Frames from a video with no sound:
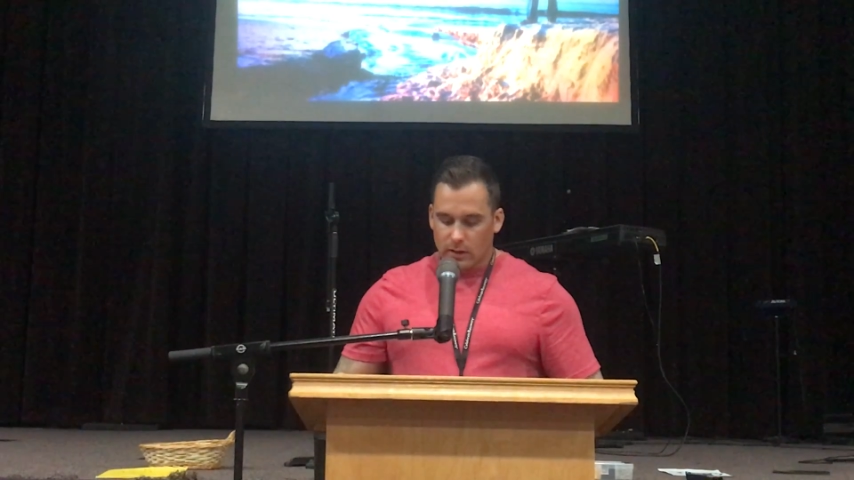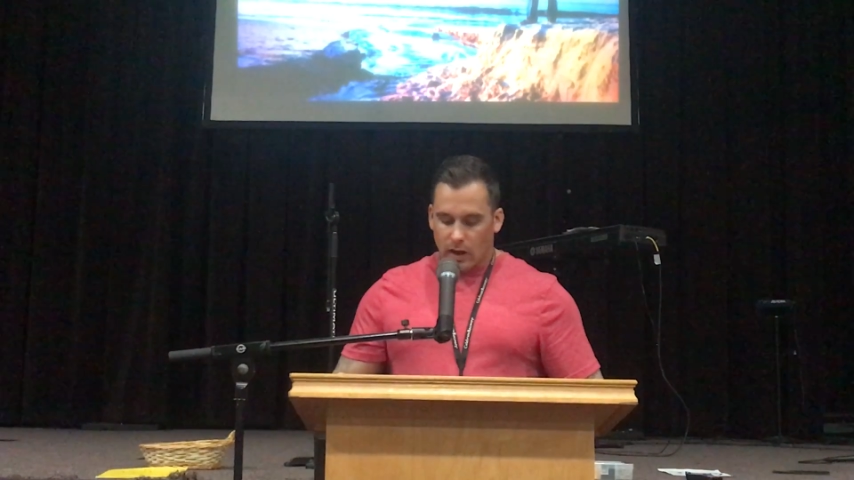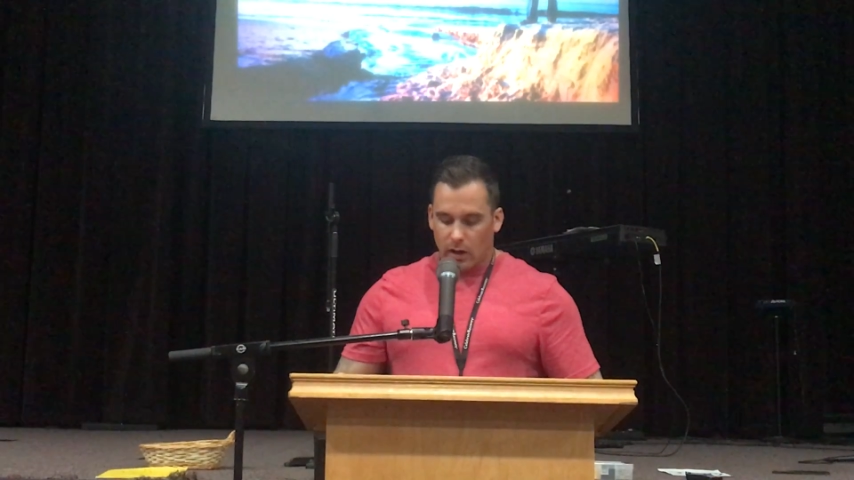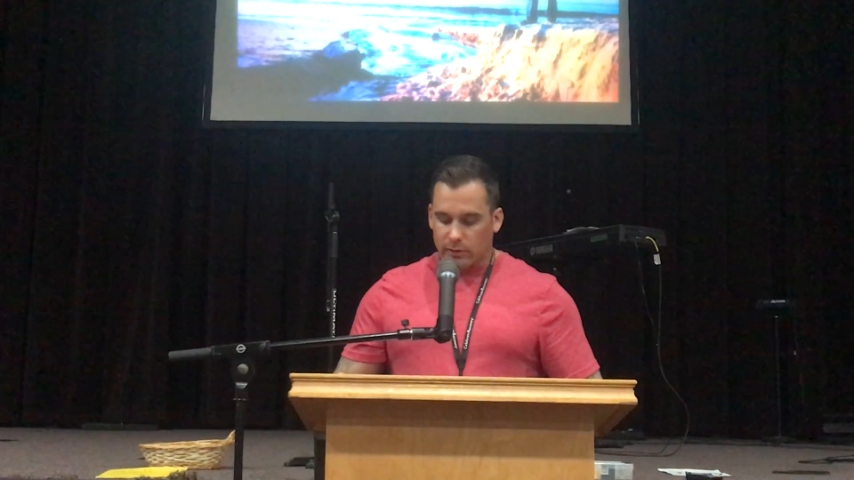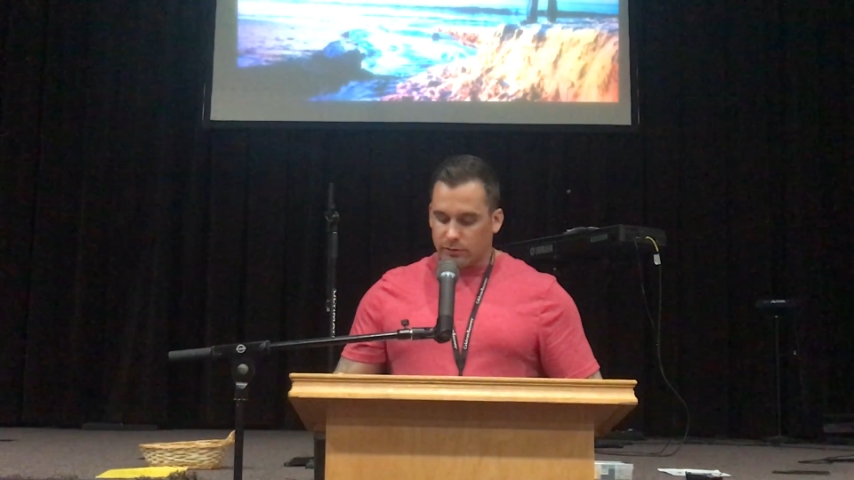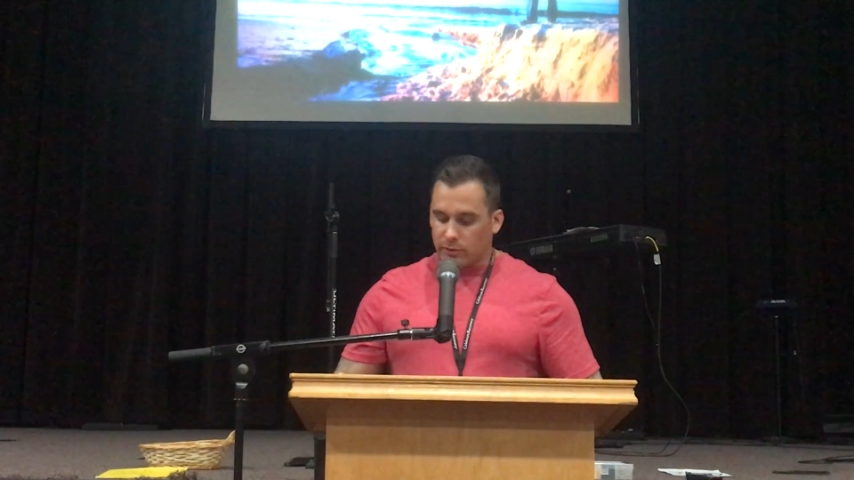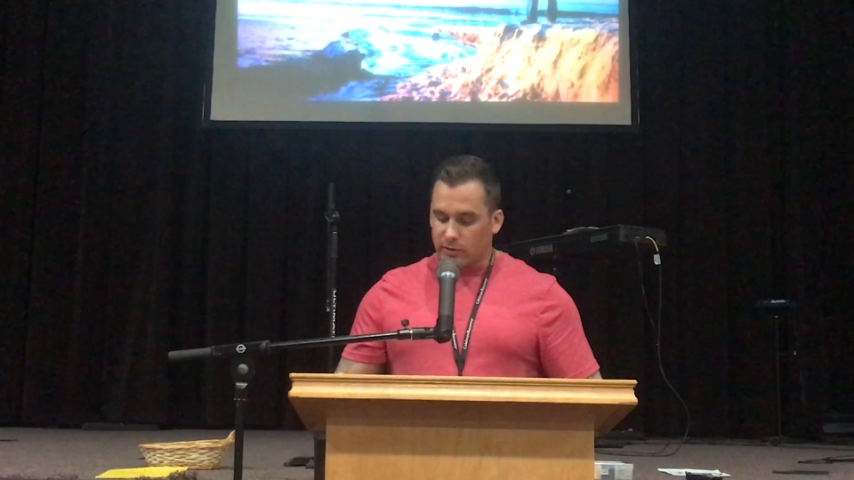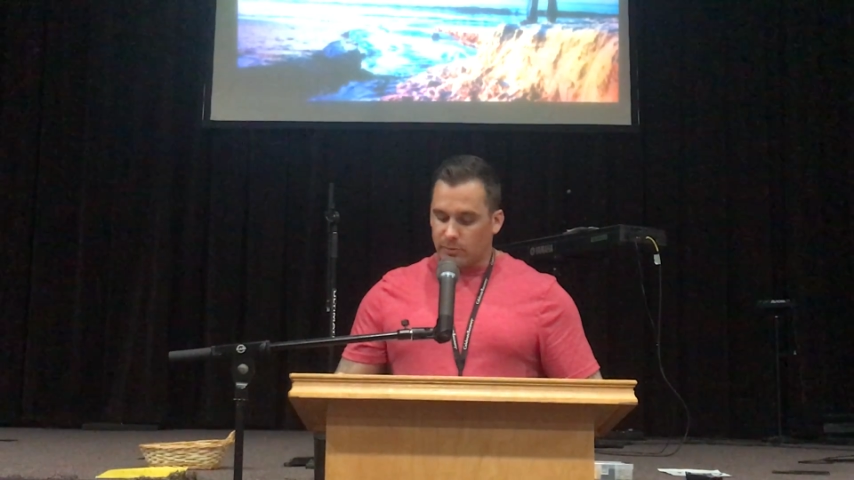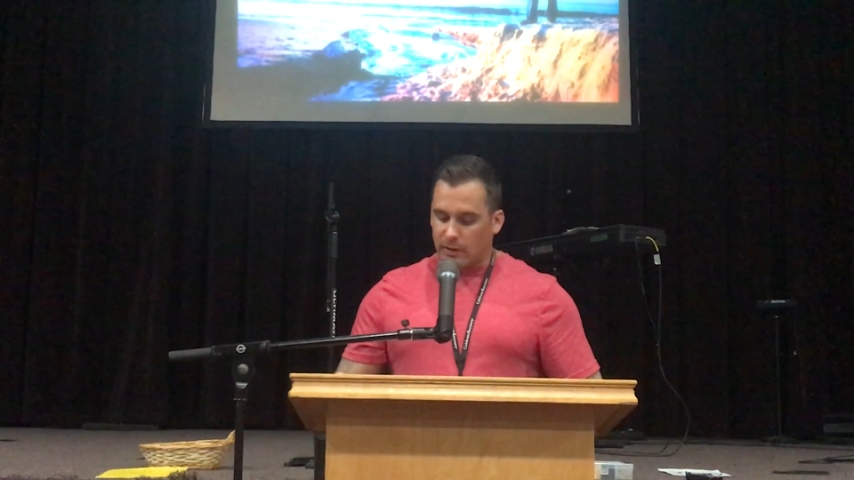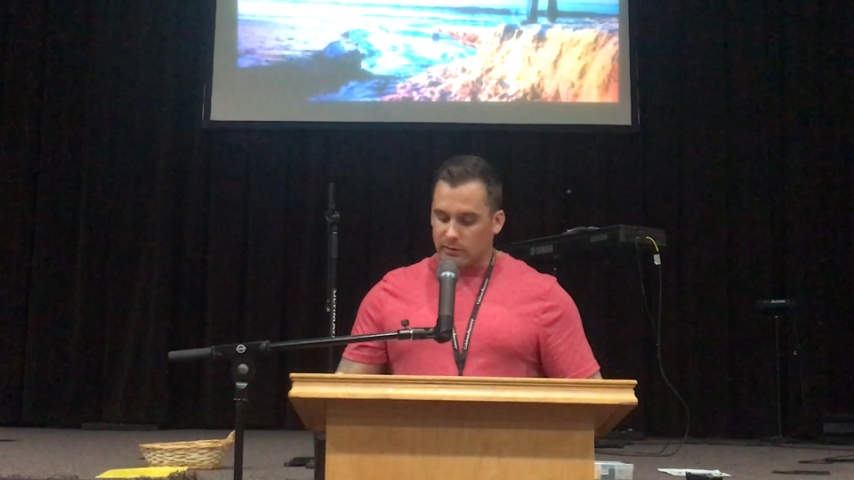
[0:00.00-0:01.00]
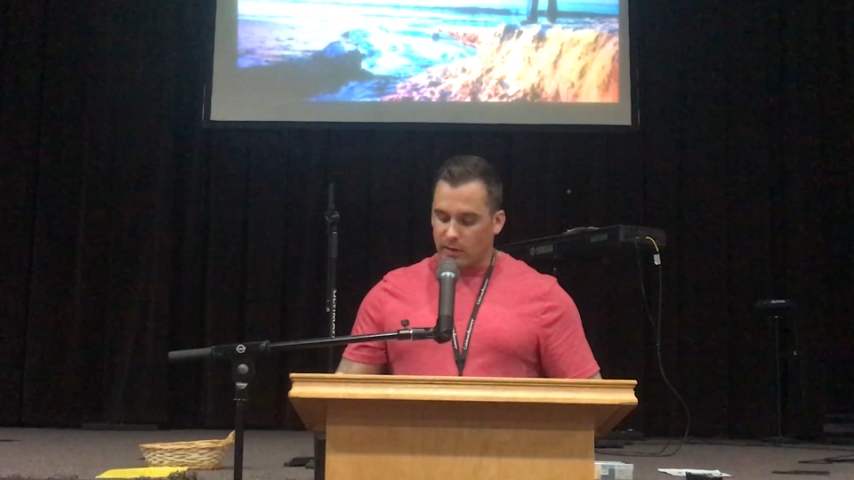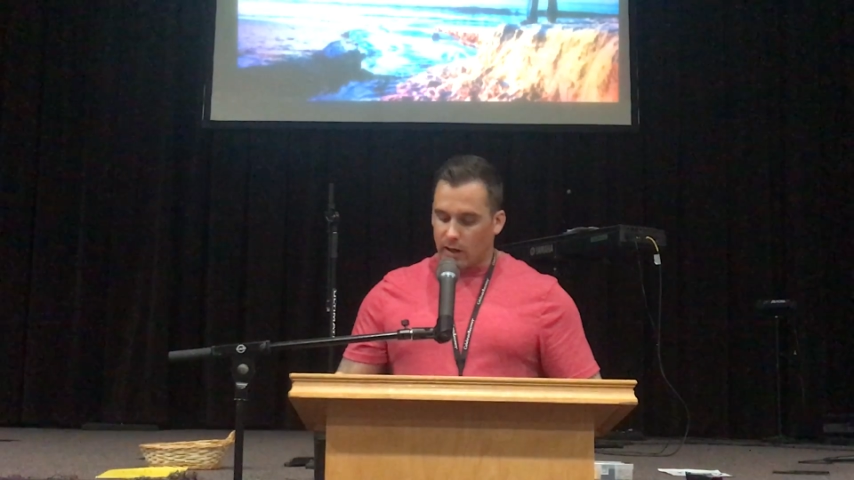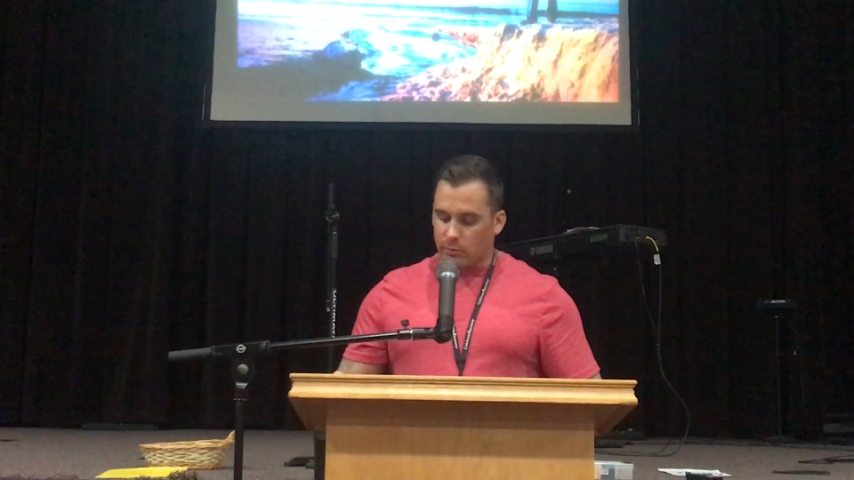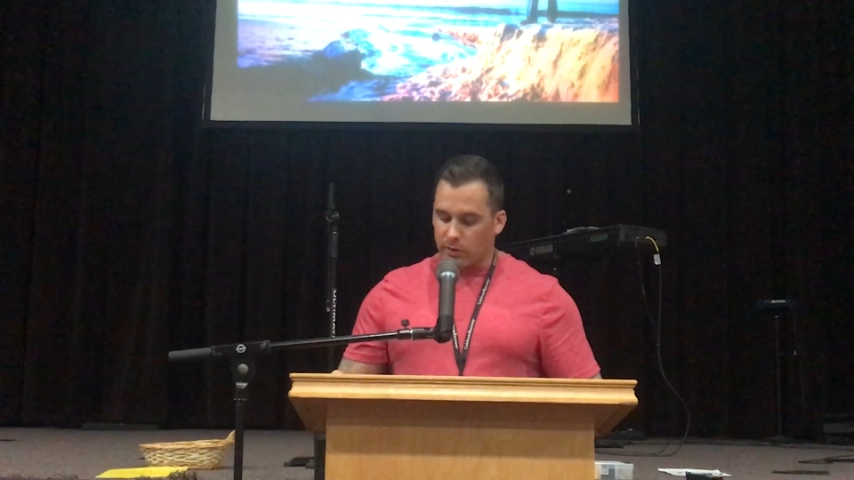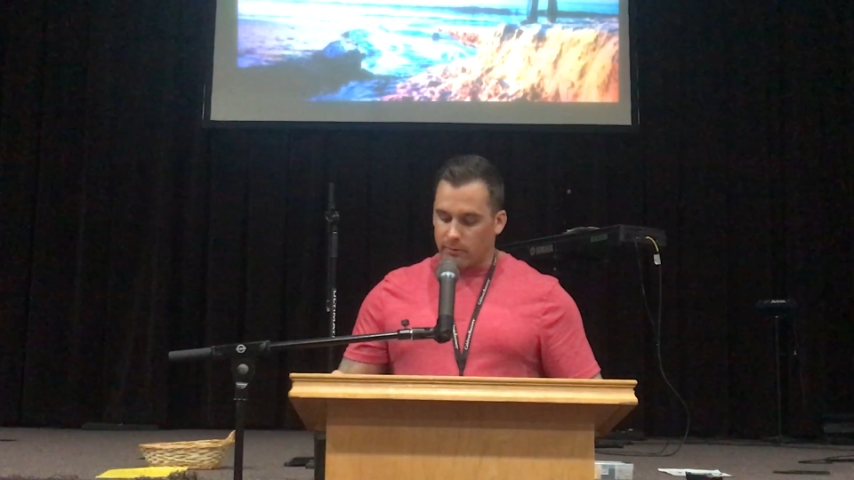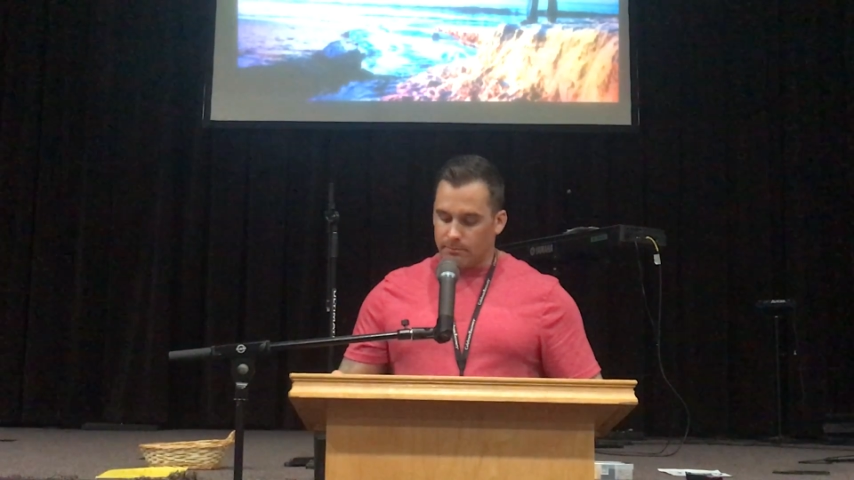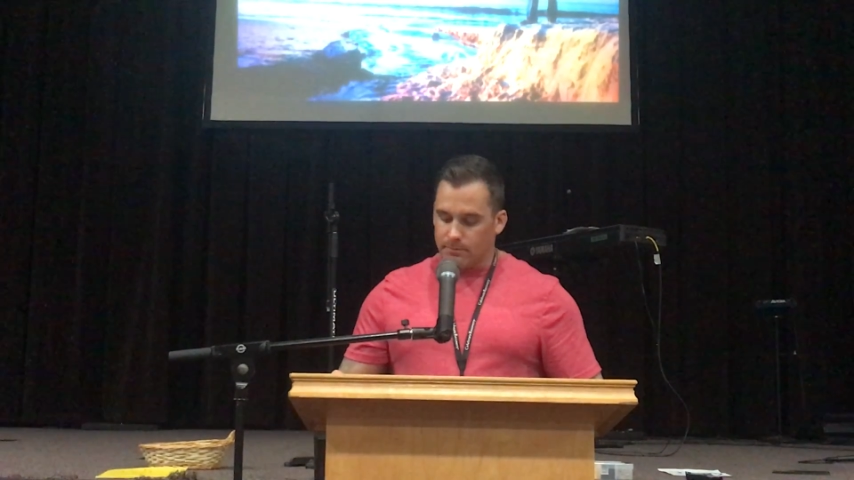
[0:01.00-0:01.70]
I always enjoyed spending time with him,